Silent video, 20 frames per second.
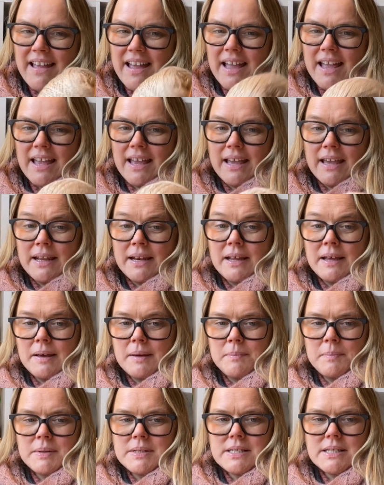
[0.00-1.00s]
And
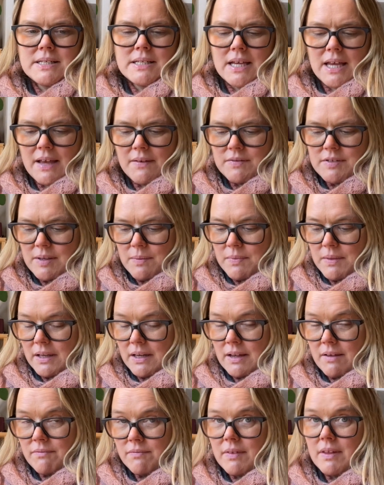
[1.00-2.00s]
but since I have something
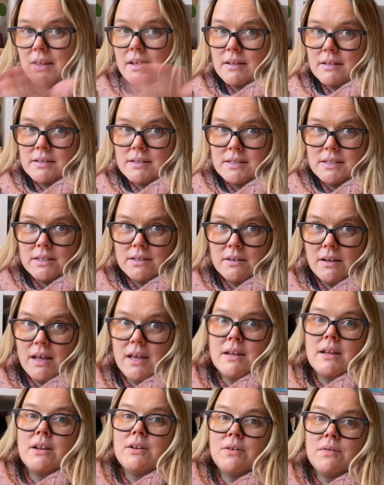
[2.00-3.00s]
left still,
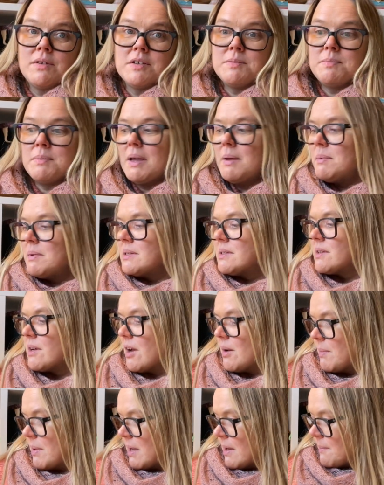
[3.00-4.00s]
and I know this baby is
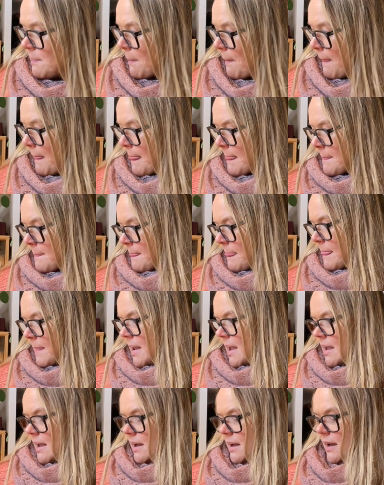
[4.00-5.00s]
coming,
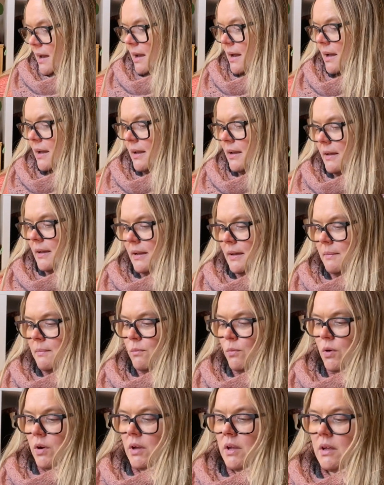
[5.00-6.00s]
I am
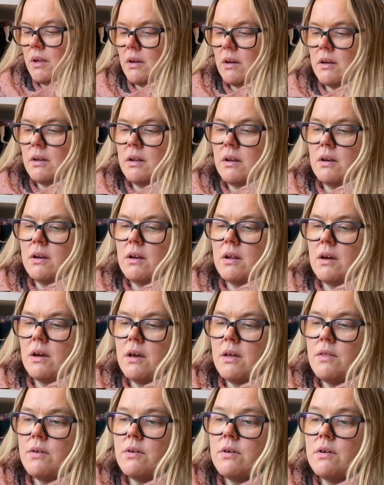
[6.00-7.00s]
working on
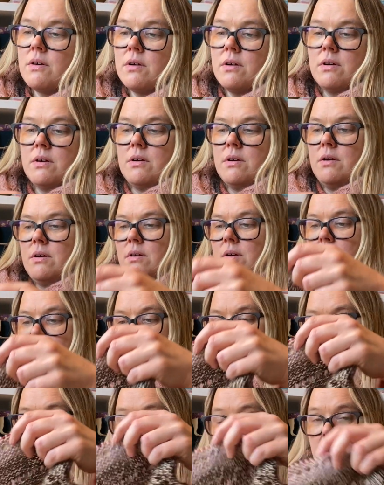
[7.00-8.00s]
another
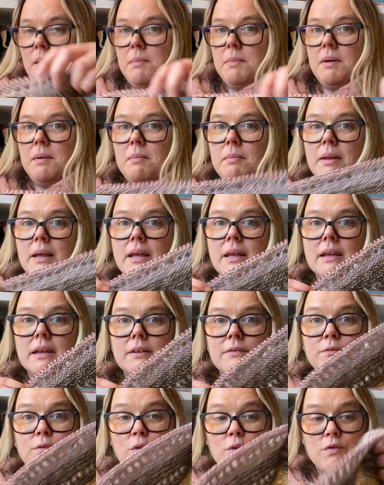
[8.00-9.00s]
baby
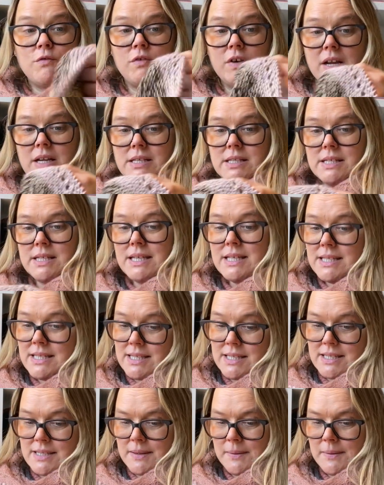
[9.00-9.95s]
blanket for Francis.